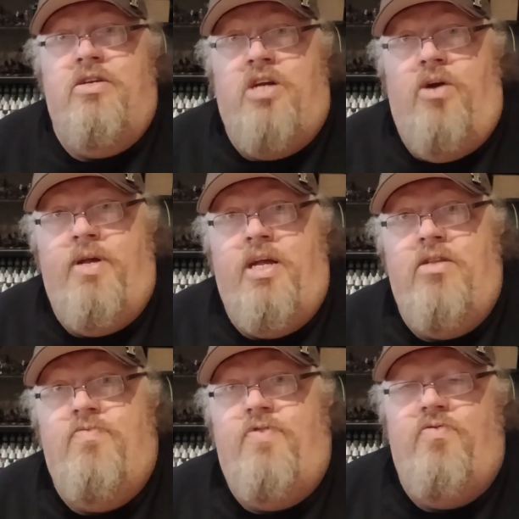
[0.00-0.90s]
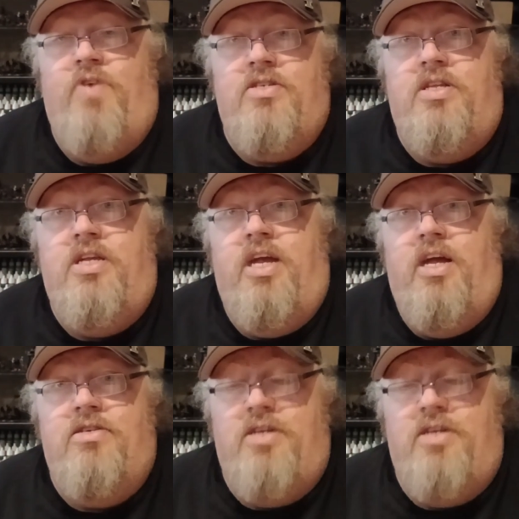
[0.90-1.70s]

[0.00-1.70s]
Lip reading: going in for the rest of the year.